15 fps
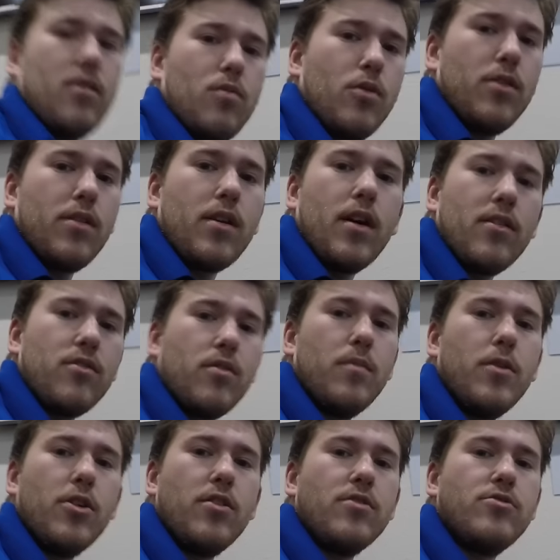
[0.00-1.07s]
where the
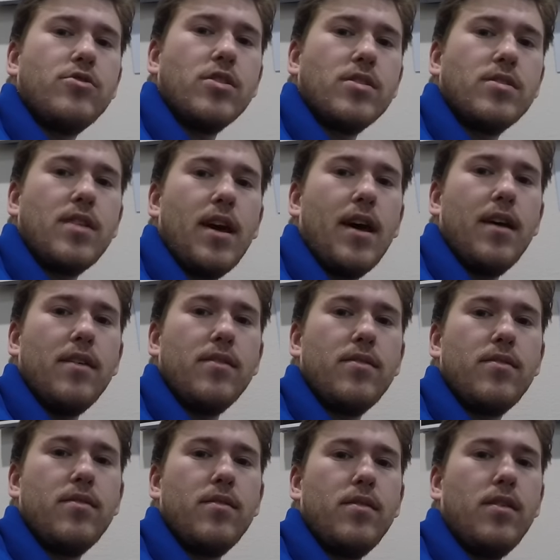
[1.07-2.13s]
customer just
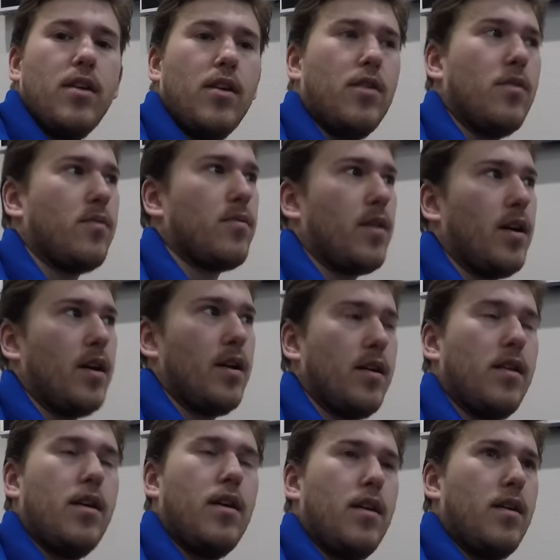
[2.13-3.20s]
has, you know, uh,
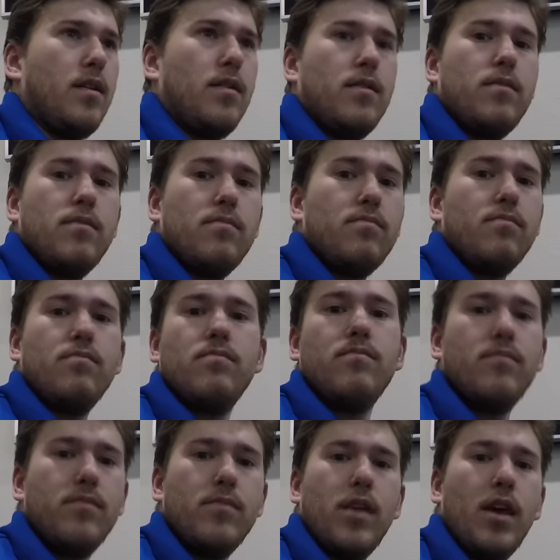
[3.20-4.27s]

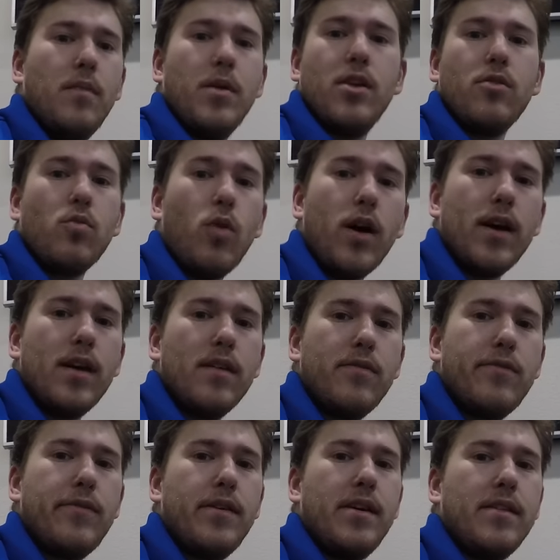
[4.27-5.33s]
him and his
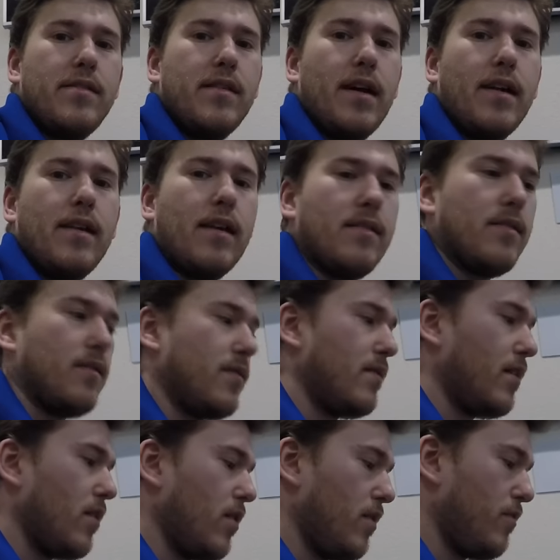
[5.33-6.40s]
wife, it's not
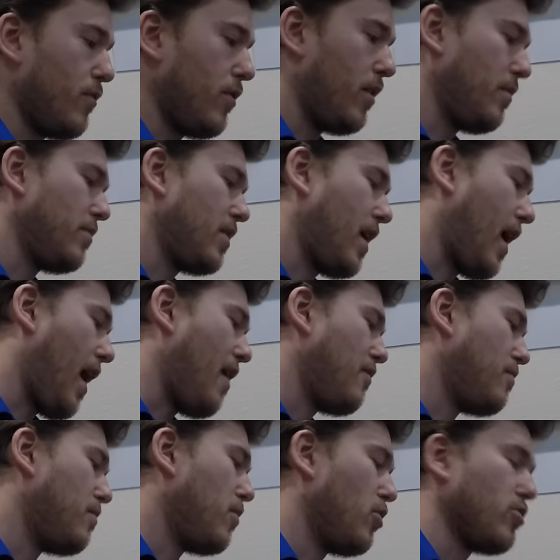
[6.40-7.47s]
necessary for them to have
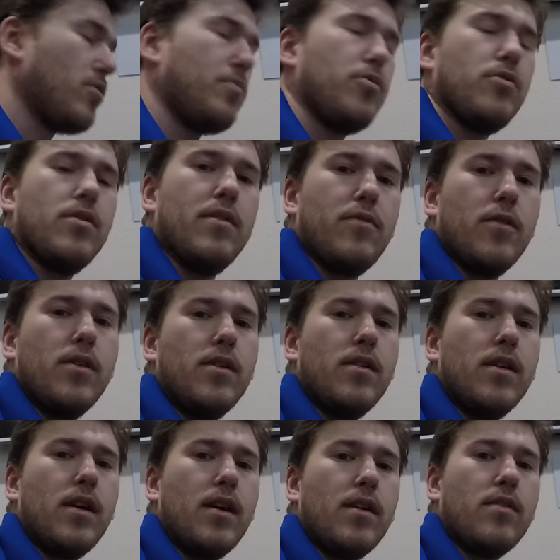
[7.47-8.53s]
multiple different
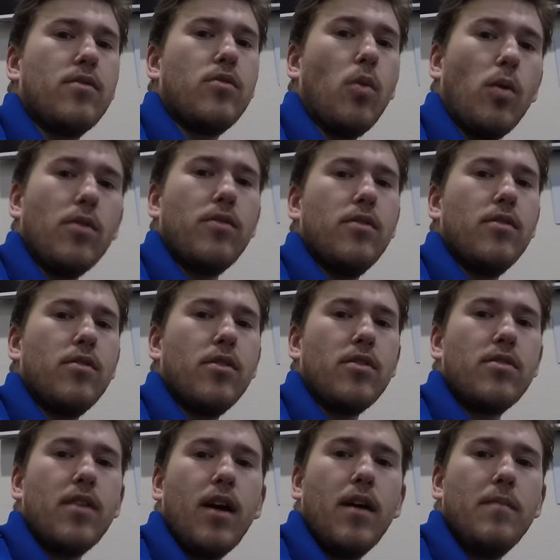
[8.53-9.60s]
uh, sources
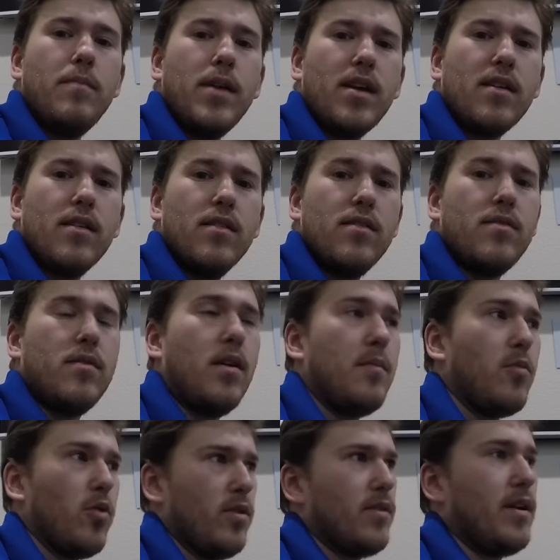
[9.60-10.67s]
hooked up, because
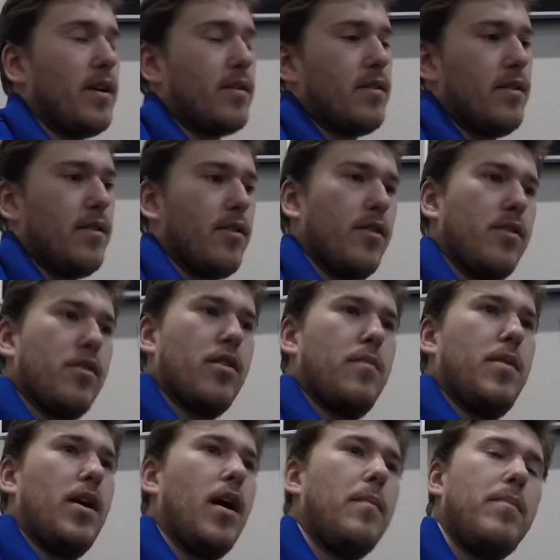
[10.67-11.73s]
more than likely they're either going
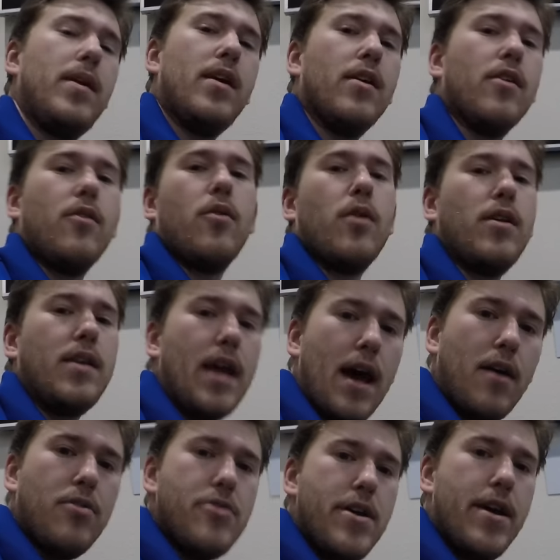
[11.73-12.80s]
to be up here or
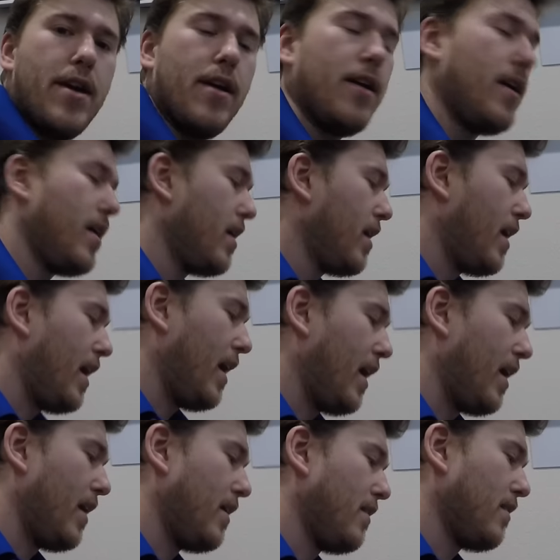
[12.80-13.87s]
down there,
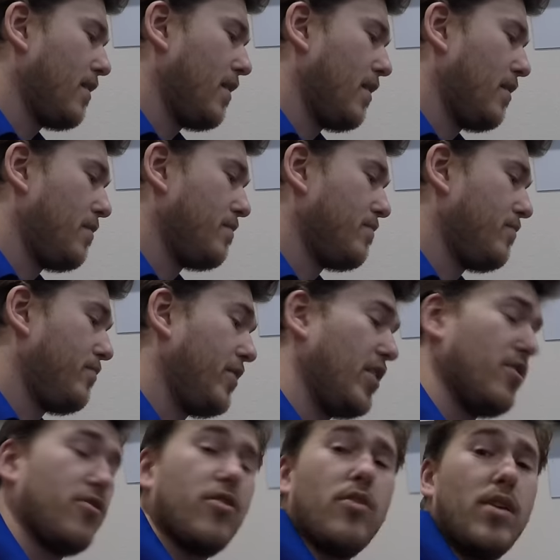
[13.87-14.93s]
and um, they
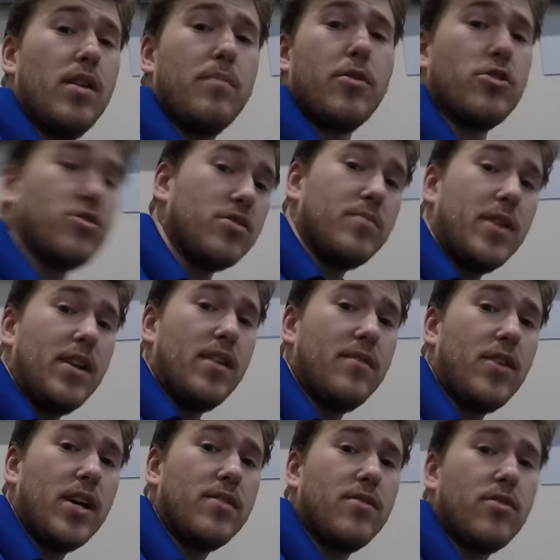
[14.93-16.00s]
just don't need to purchase many
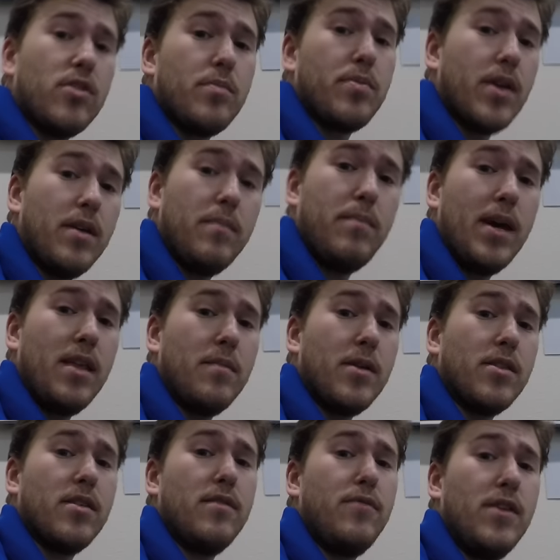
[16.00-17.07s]
devices or play, pay the
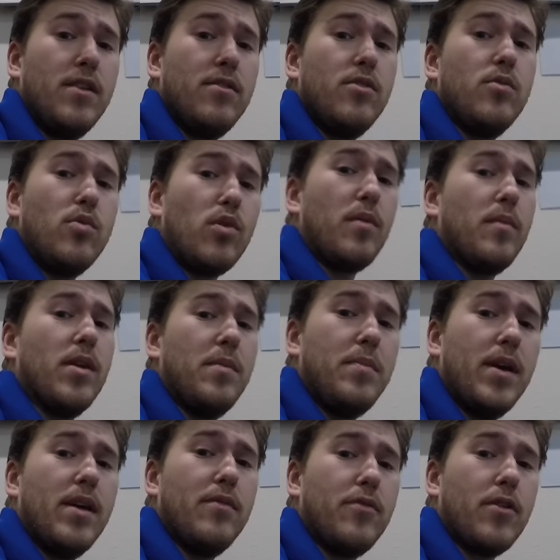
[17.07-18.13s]
monthly fees you would normally
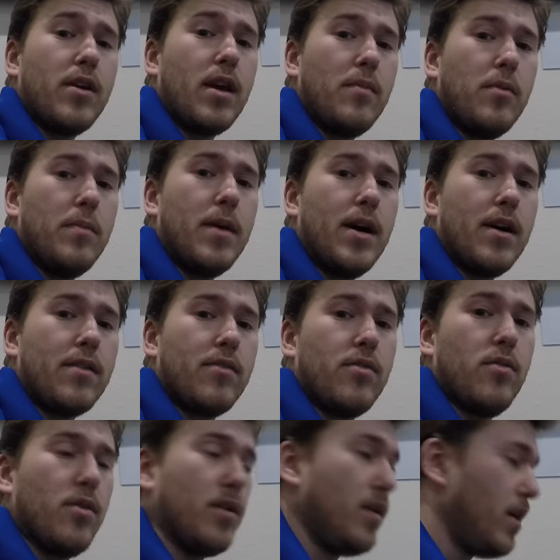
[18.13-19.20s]
pay for a cable box
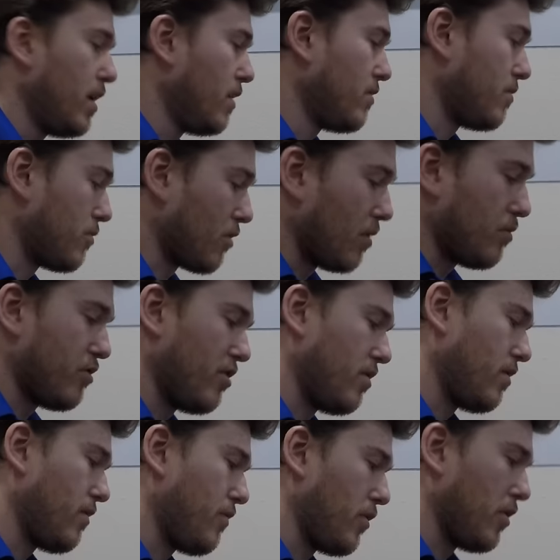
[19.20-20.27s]
or
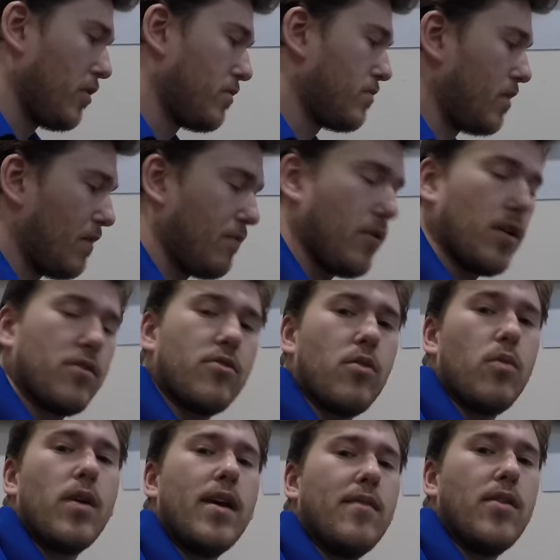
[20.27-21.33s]
subscriptions for Netflix or
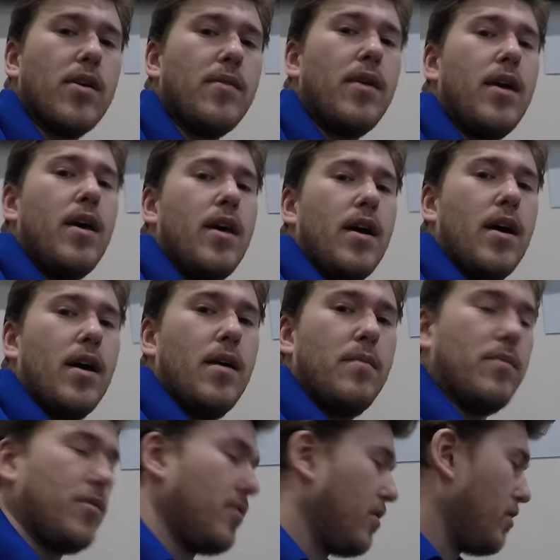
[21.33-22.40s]
whatever.
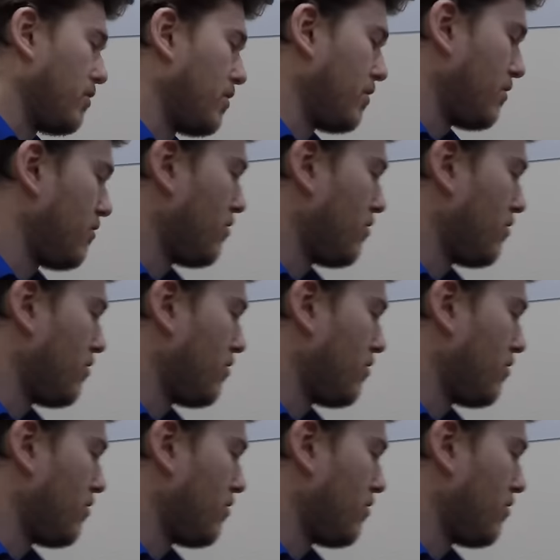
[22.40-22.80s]
Um, so this is